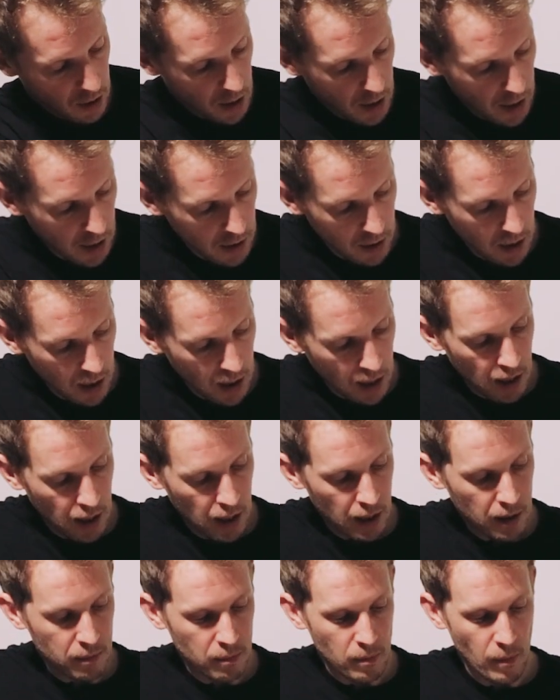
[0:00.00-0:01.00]
And
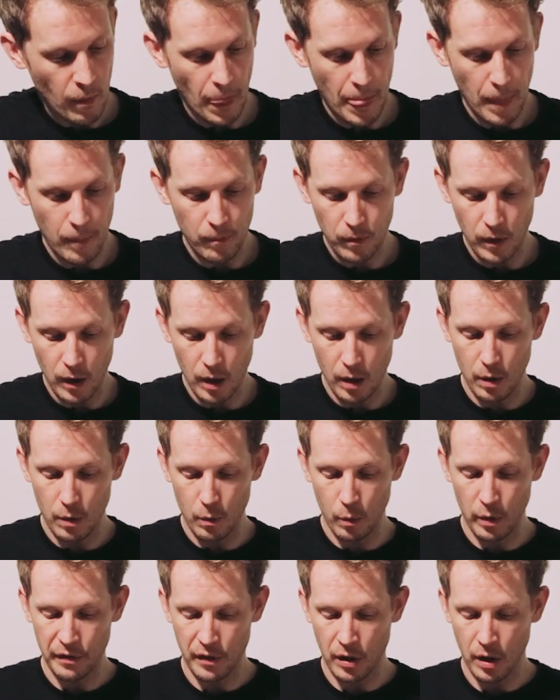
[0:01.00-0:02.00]
then
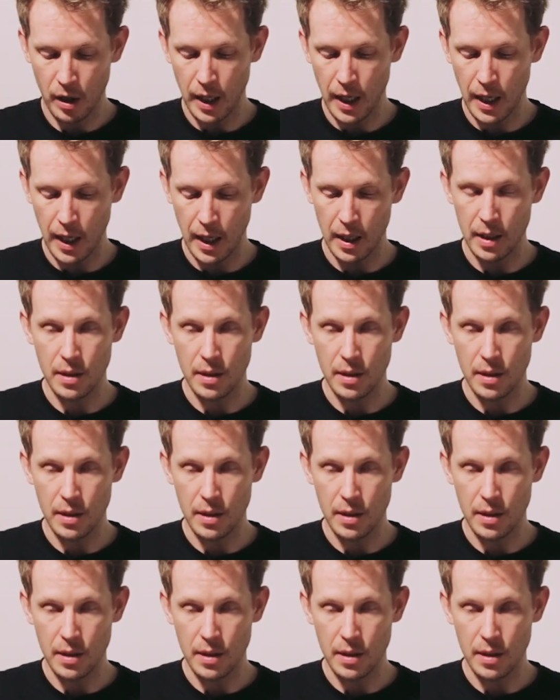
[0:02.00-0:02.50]
we've got a